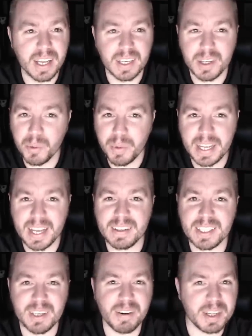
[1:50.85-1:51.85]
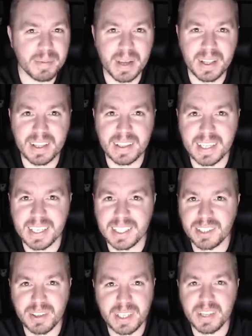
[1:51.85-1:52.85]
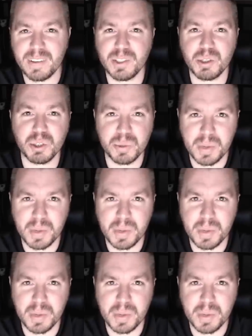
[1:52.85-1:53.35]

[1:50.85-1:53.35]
Nobody else on our emailing list or any other social